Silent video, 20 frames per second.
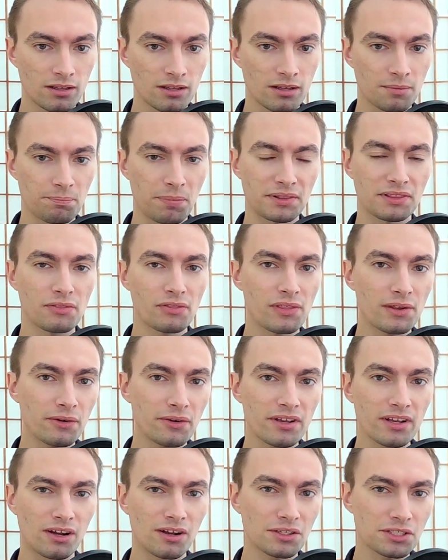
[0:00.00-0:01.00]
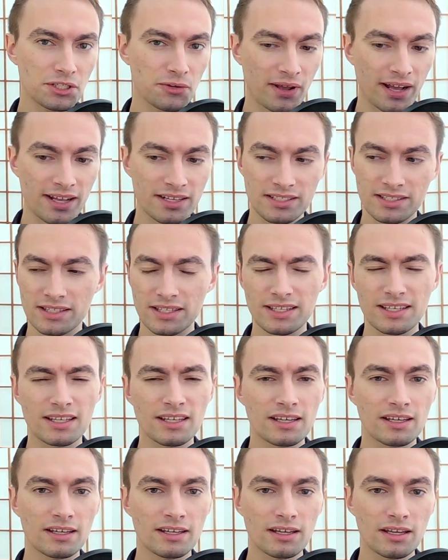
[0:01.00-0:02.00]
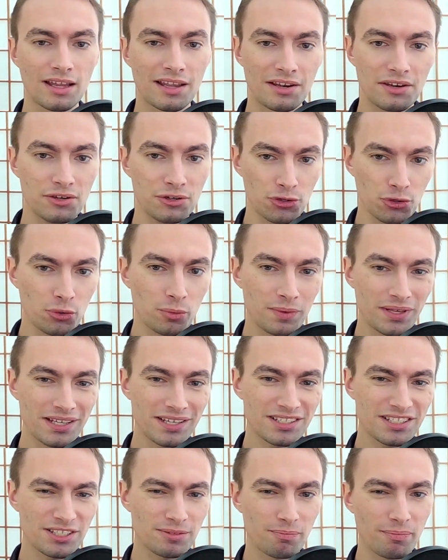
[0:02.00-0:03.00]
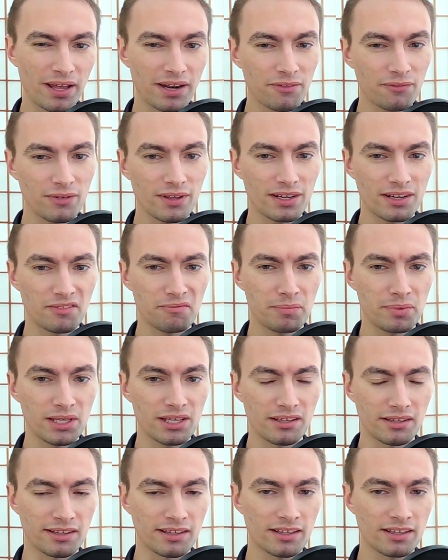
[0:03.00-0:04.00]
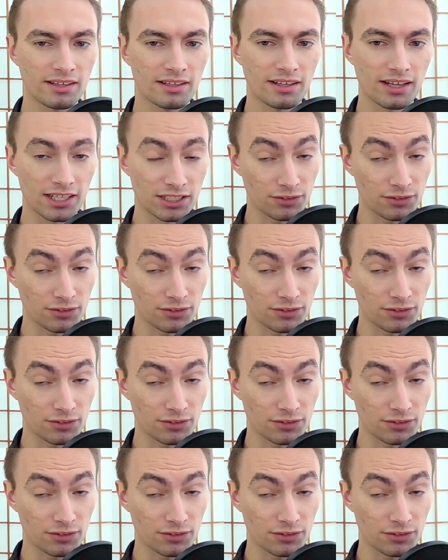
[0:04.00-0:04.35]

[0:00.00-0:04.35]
But the theory also has the dubious benefit of being, as